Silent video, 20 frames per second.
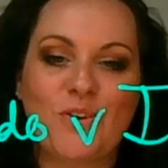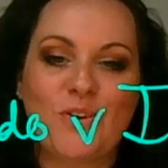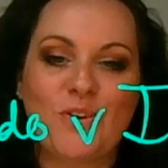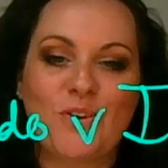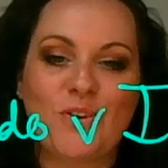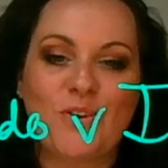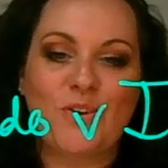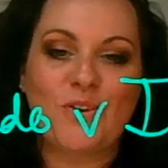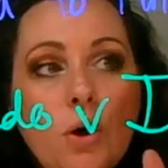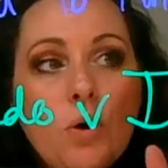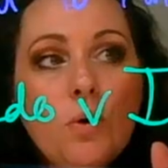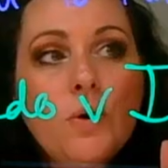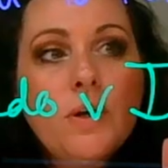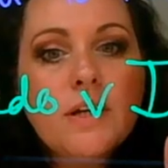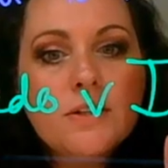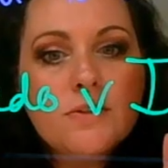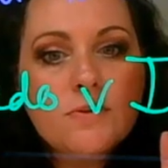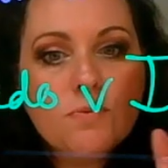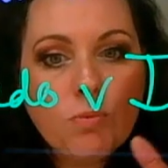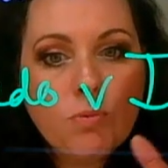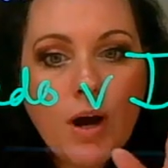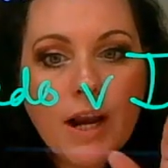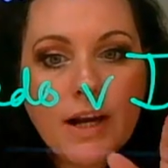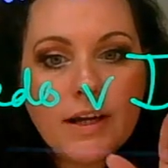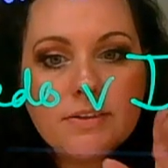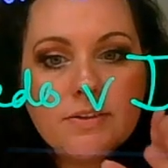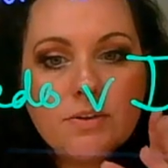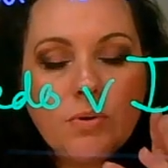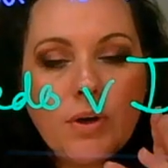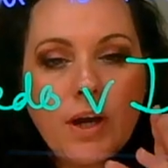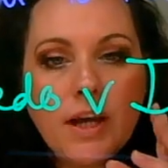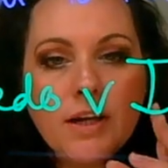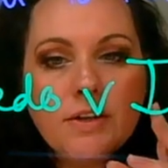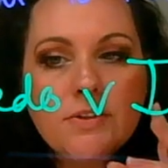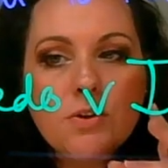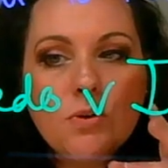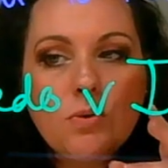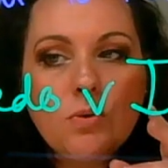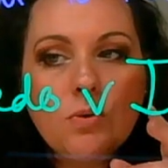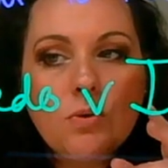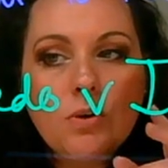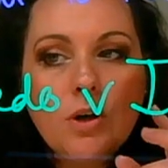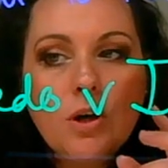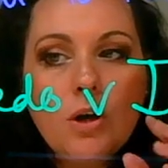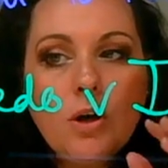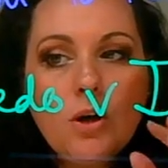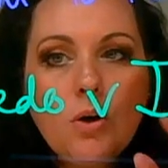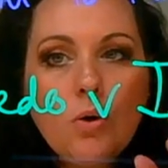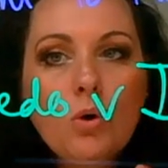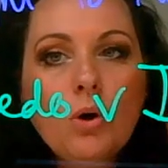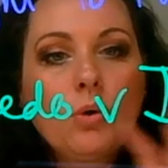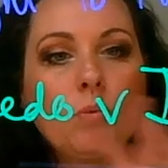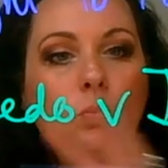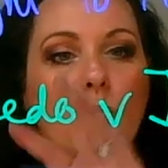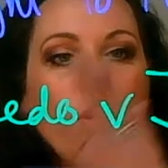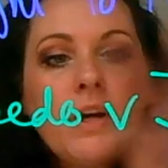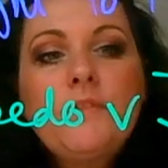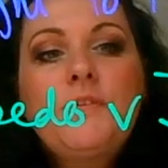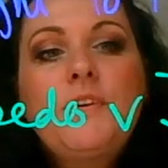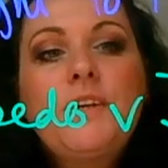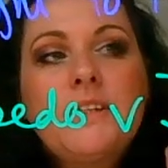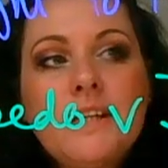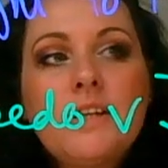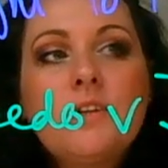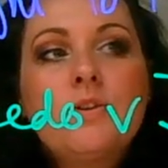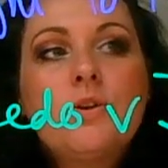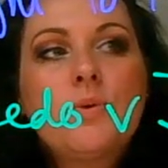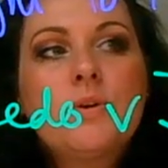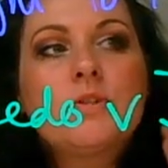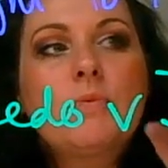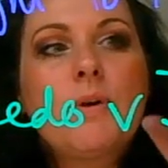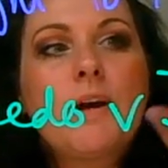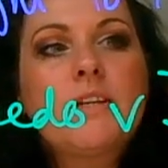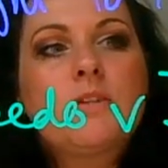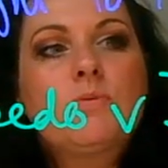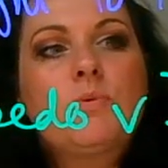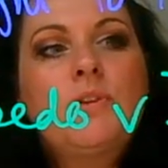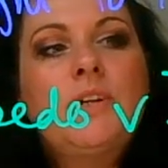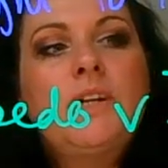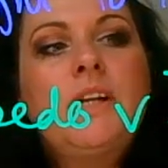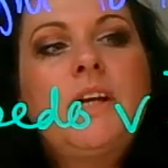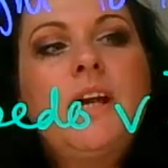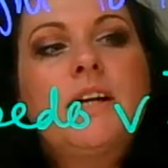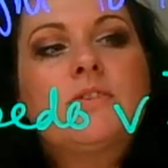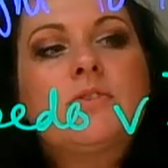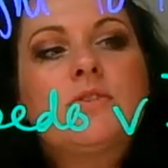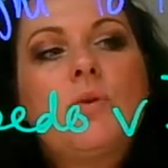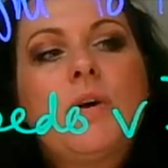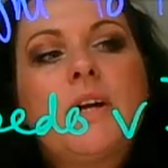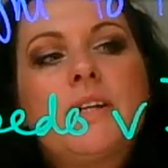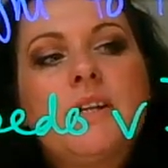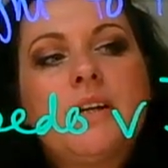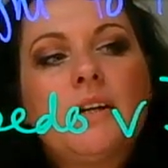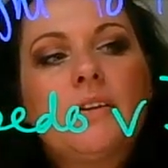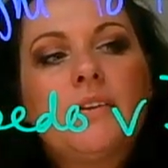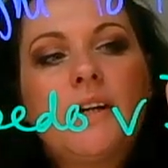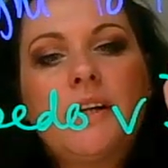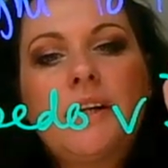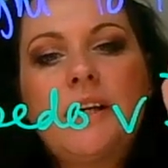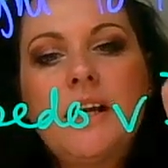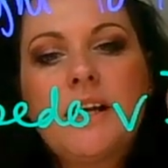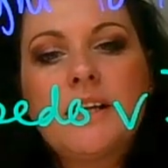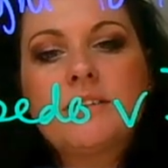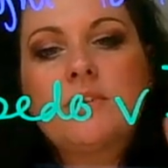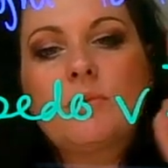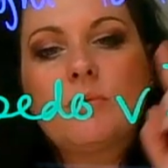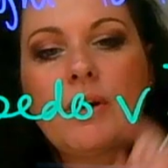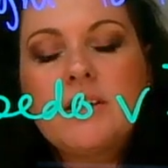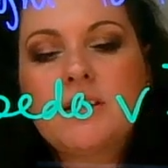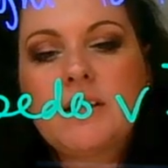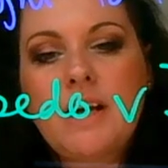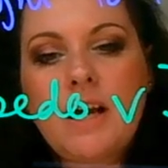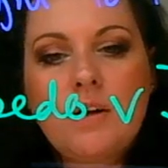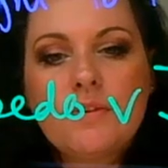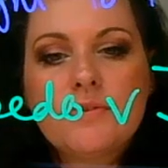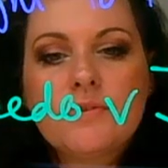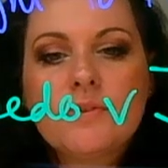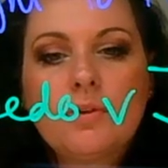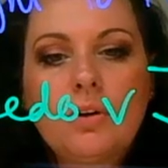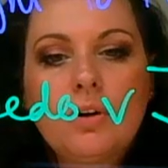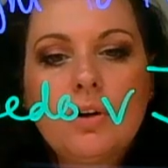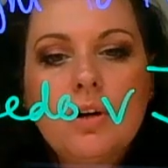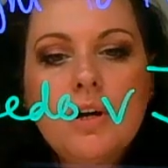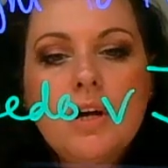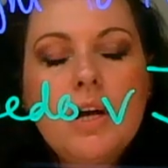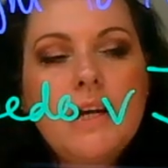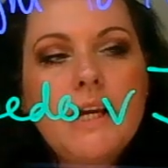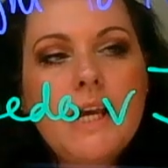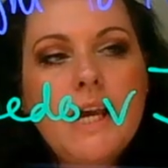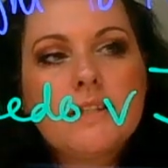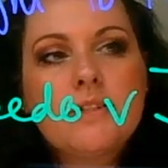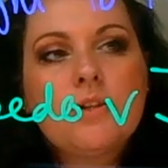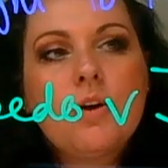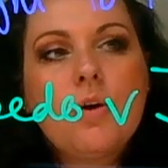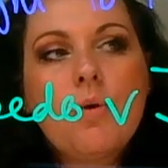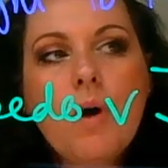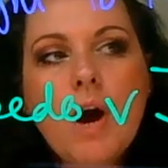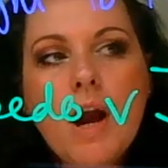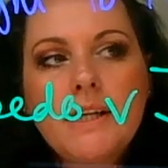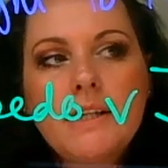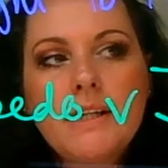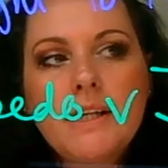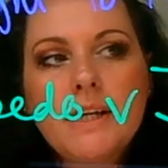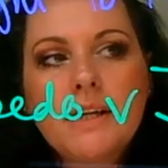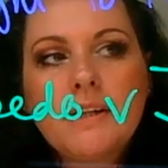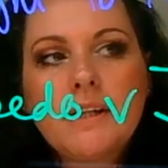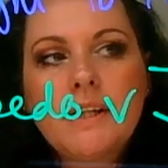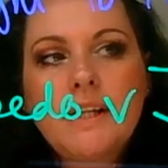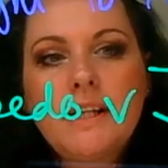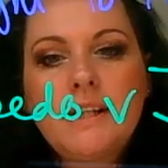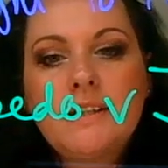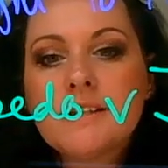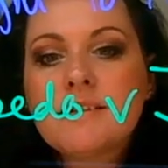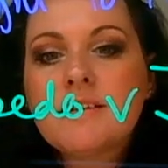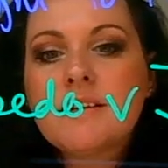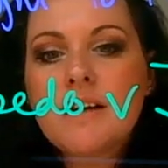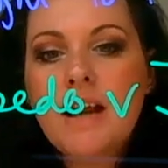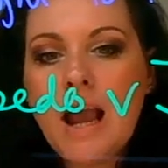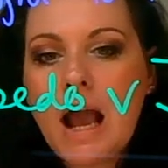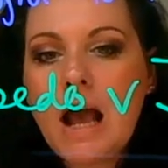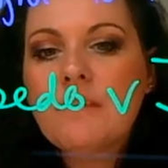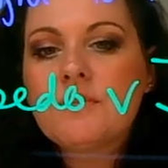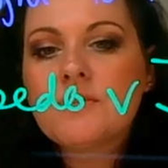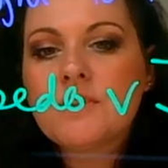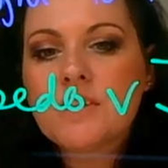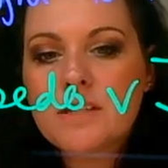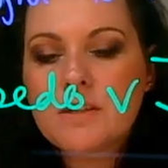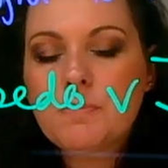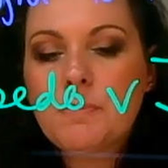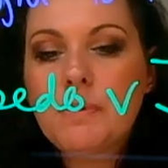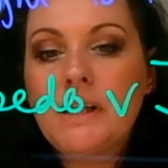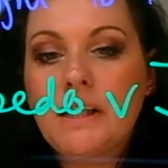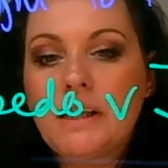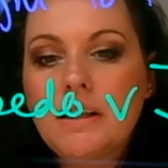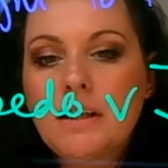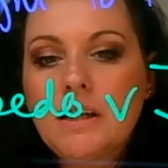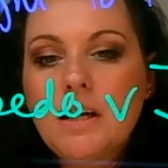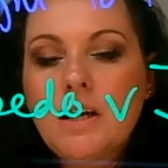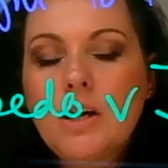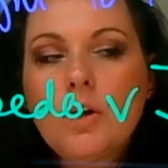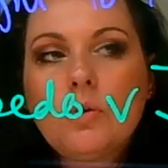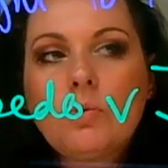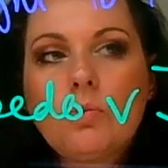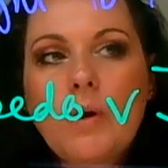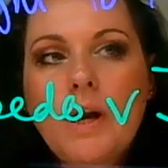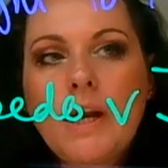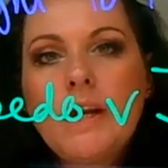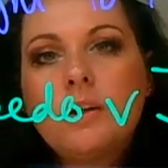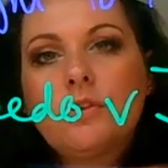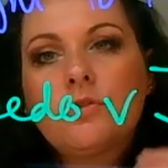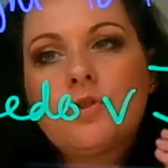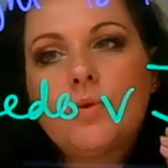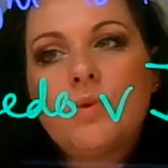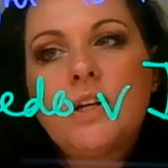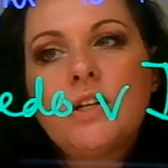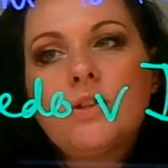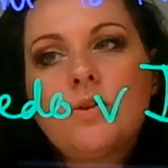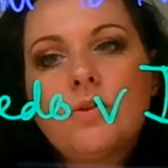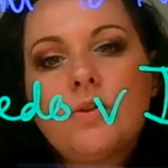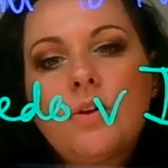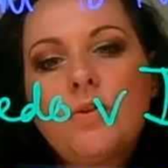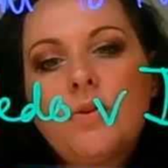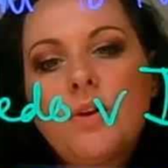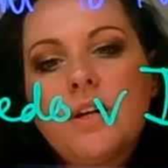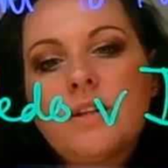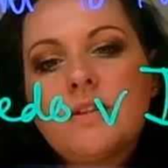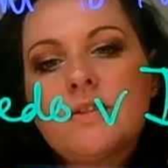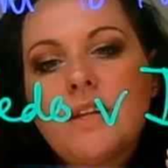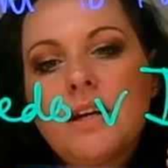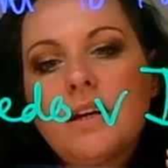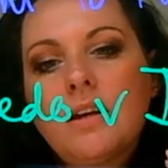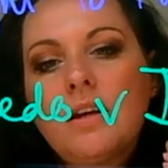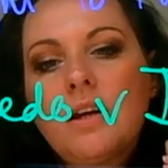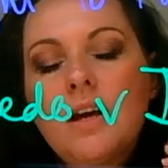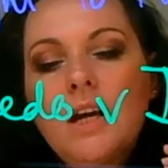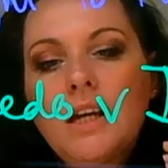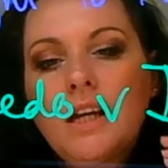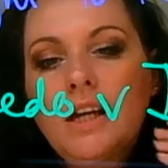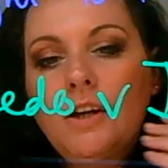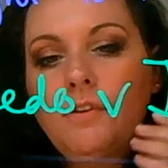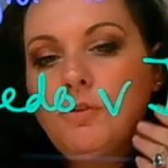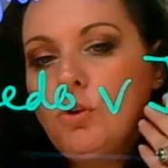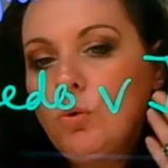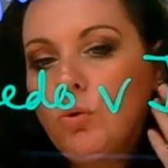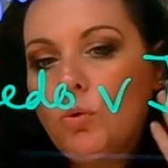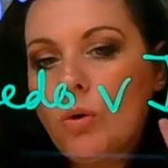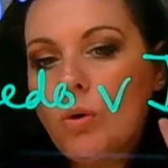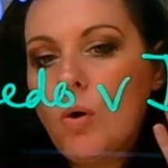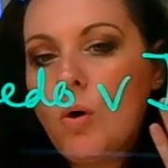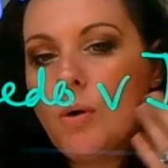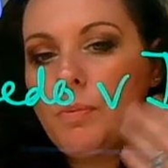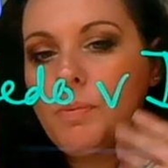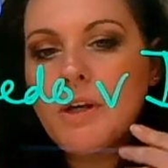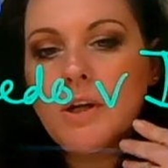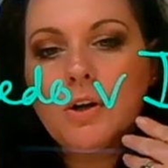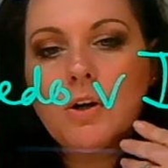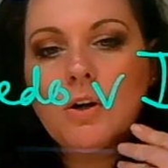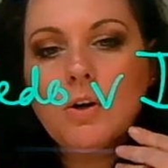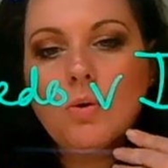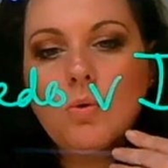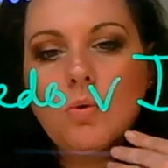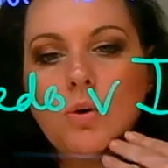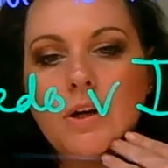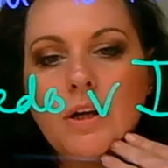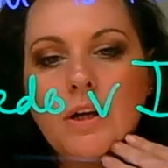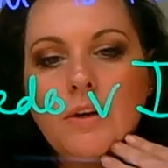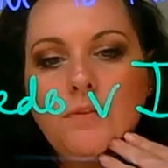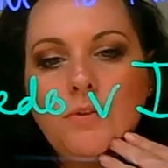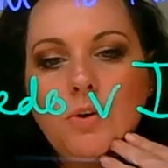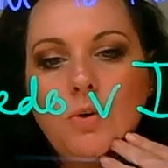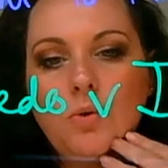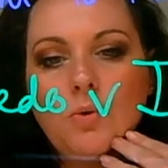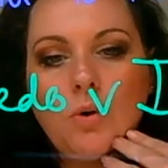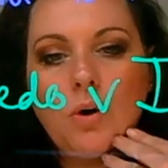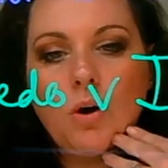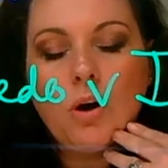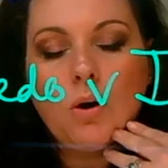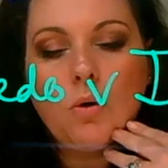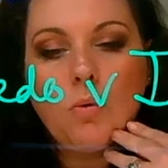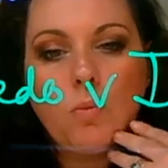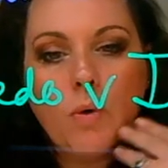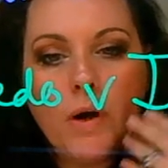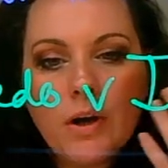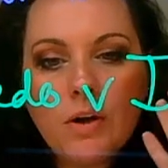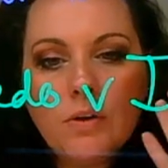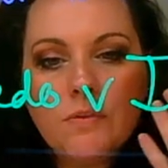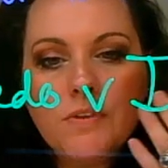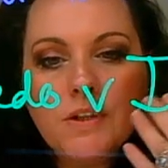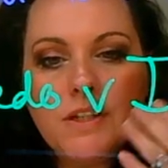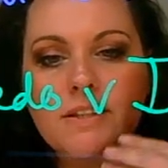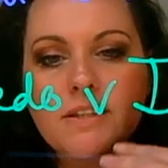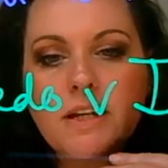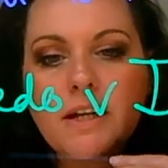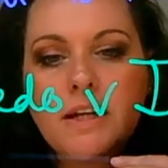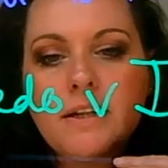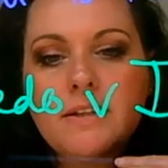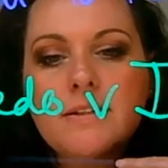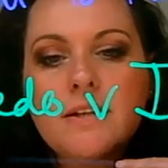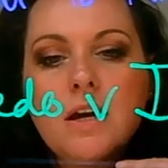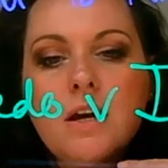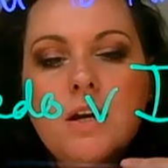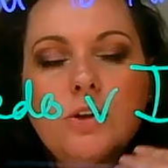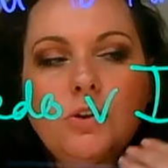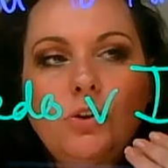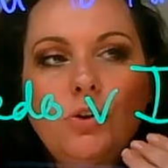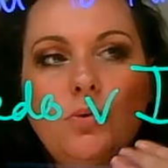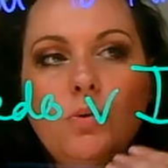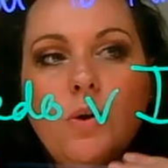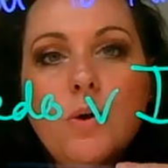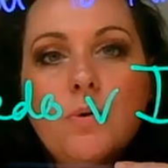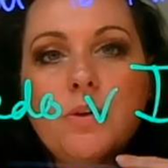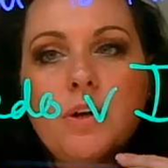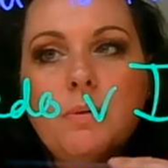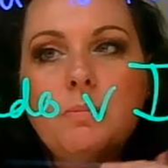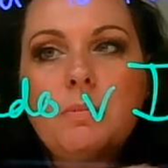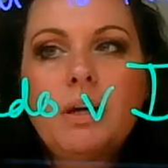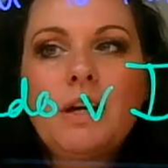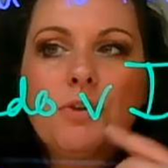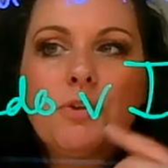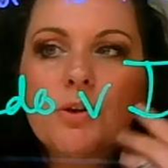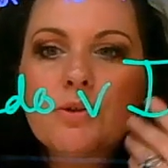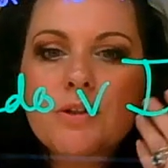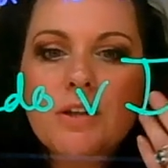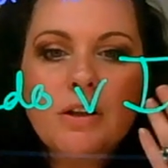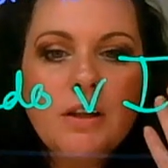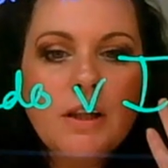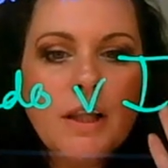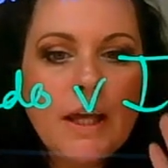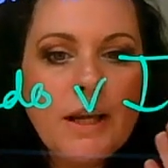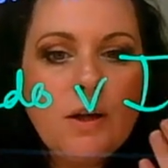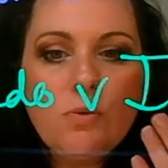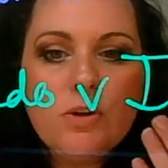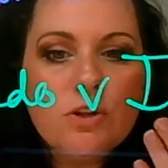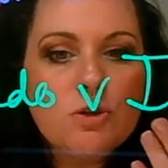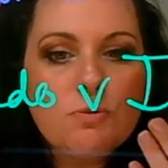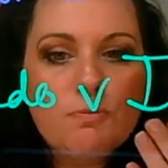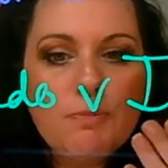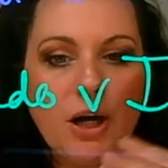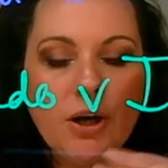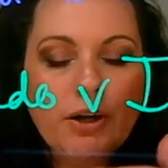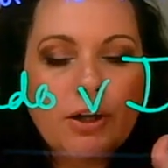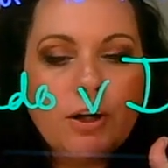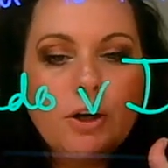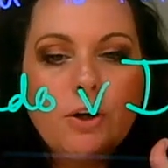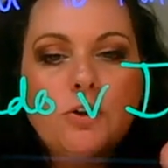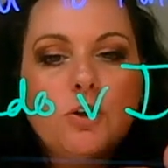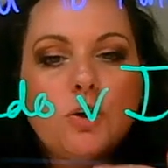know his rights, okay? So, or what if he didn't know his rights? Well, then he has no idea that he has the right to counsel. He has no idea that he doesn't have to speak, right? So these are the things that if you grow up here or if you are aware of these things, you know them. If there's a language barrier, you